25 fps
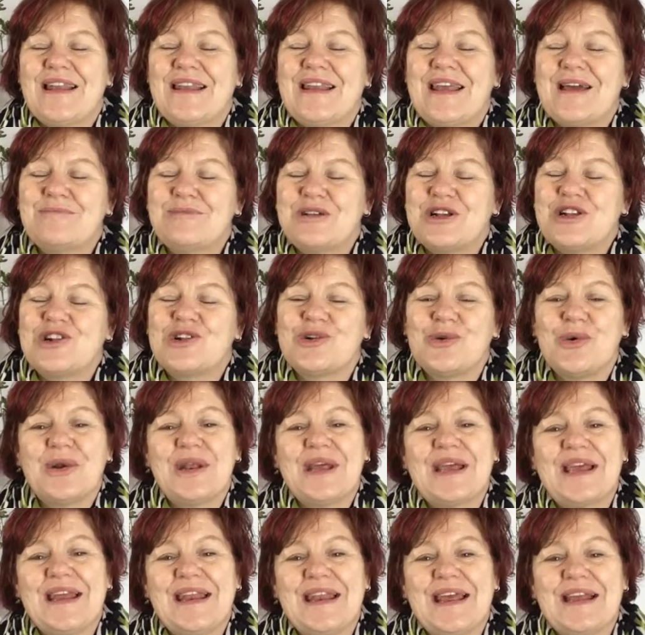Now, be sure
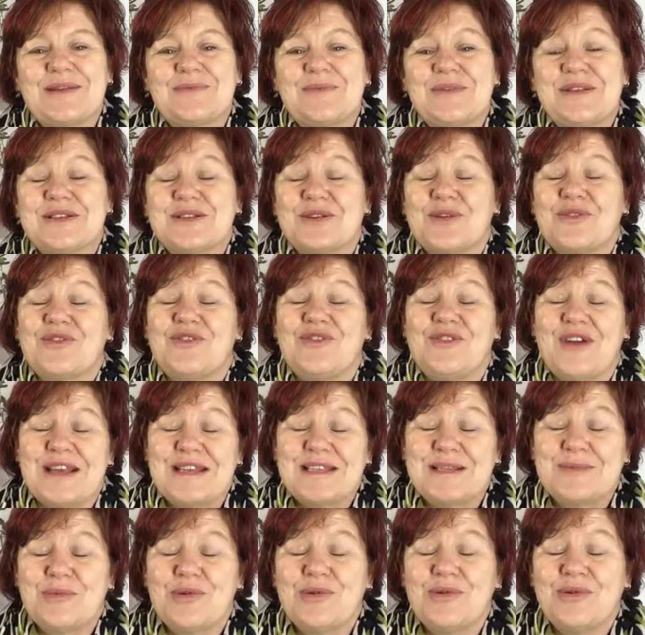to connect with us on
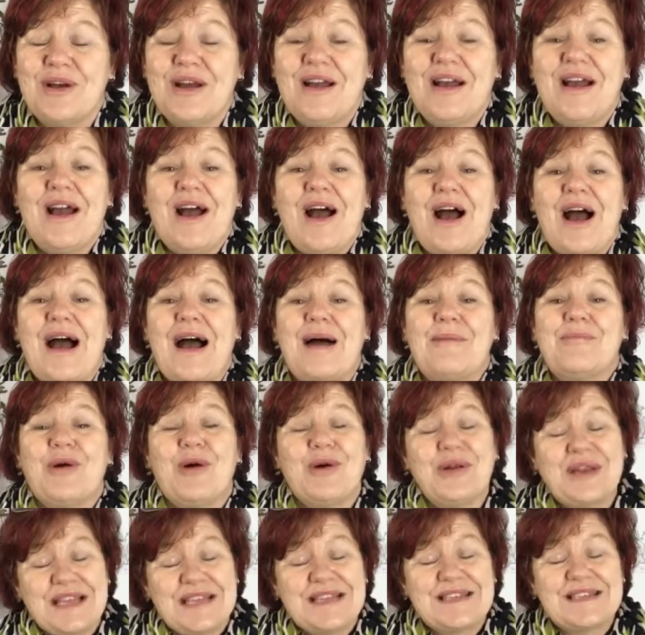Facebook, on
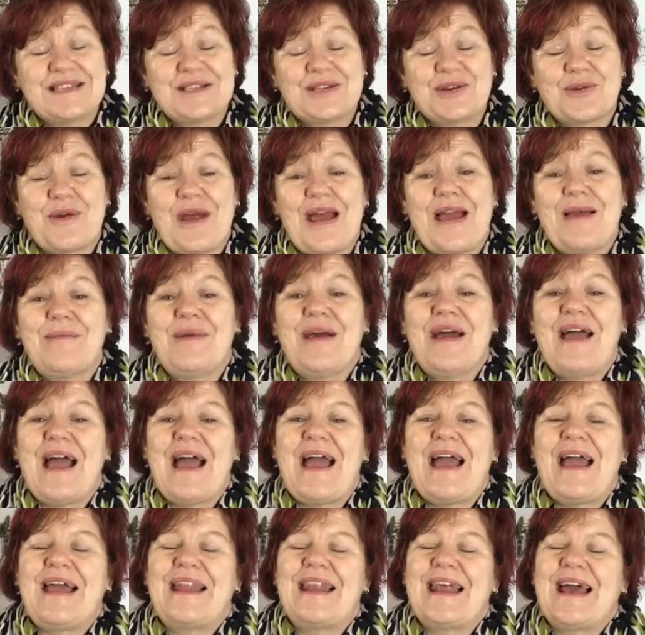Instagram,
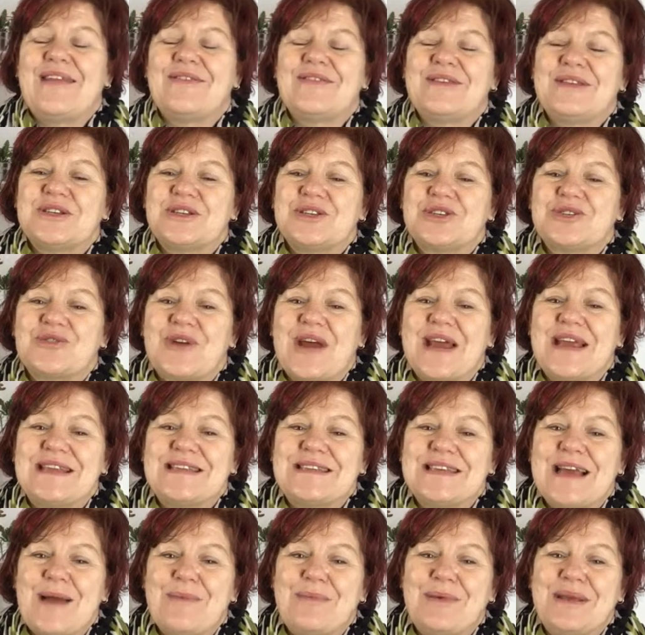and at the
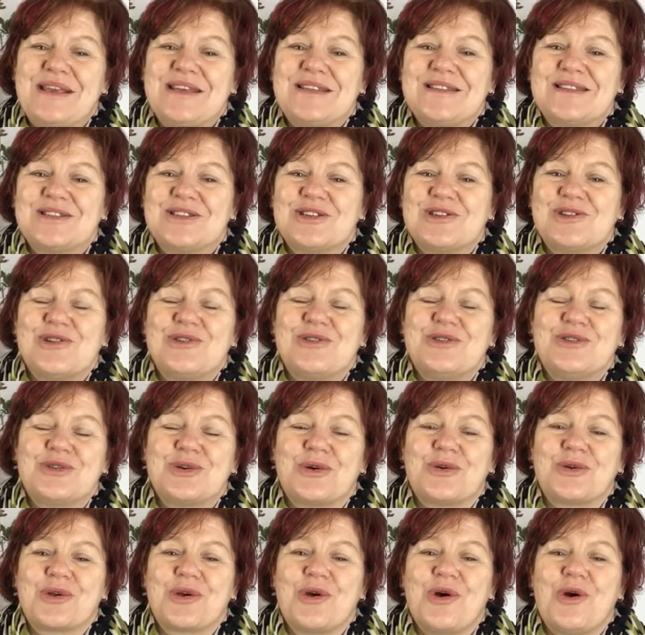
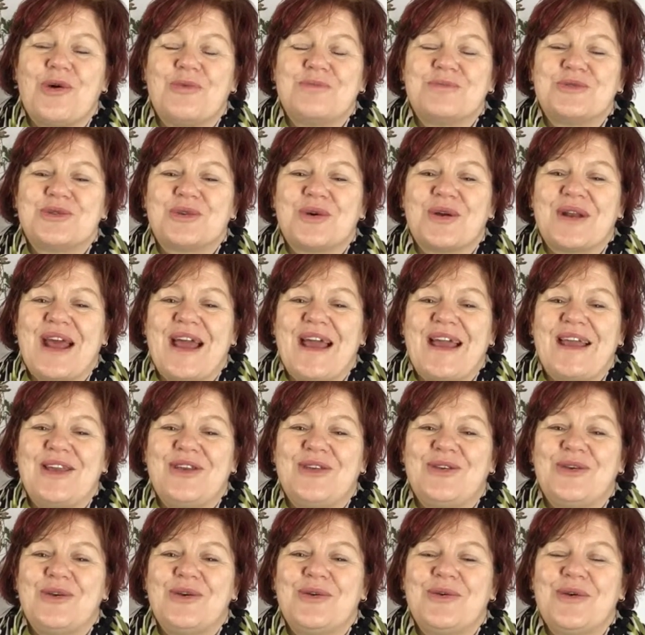
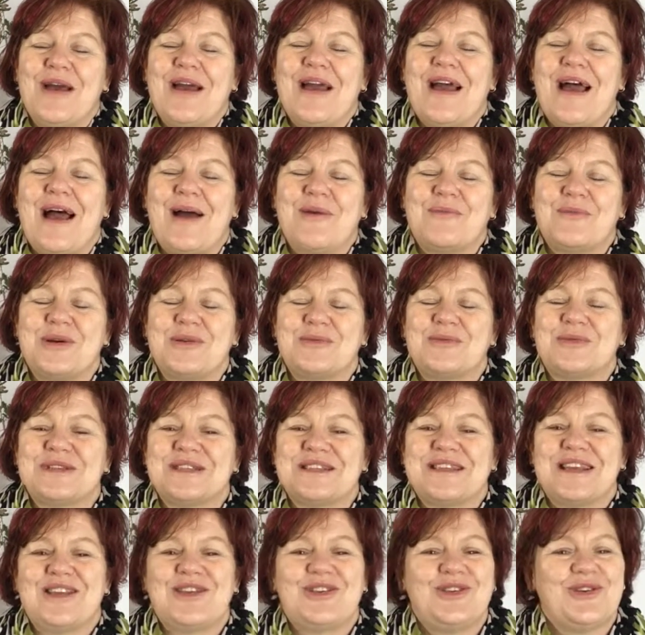australiantappinginstitute.com.au, and we will
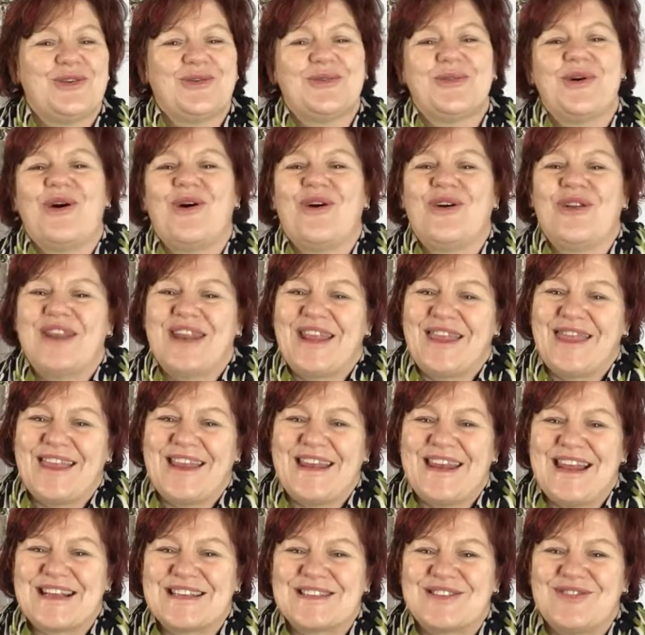see you on
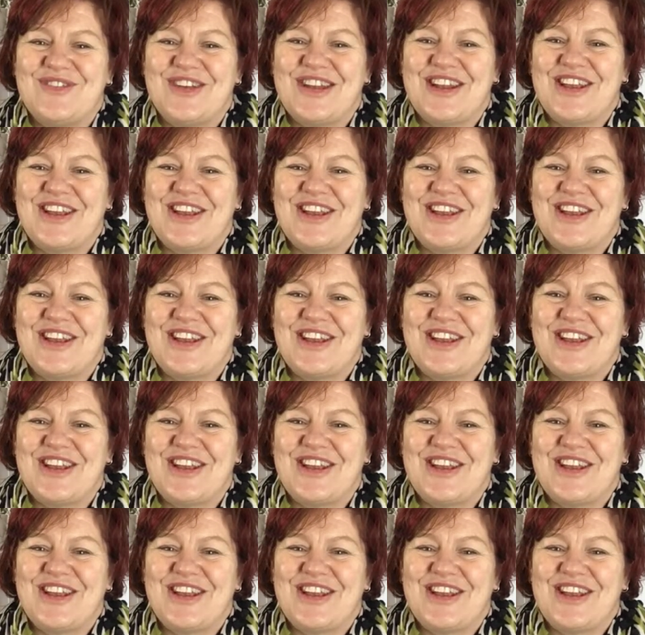the next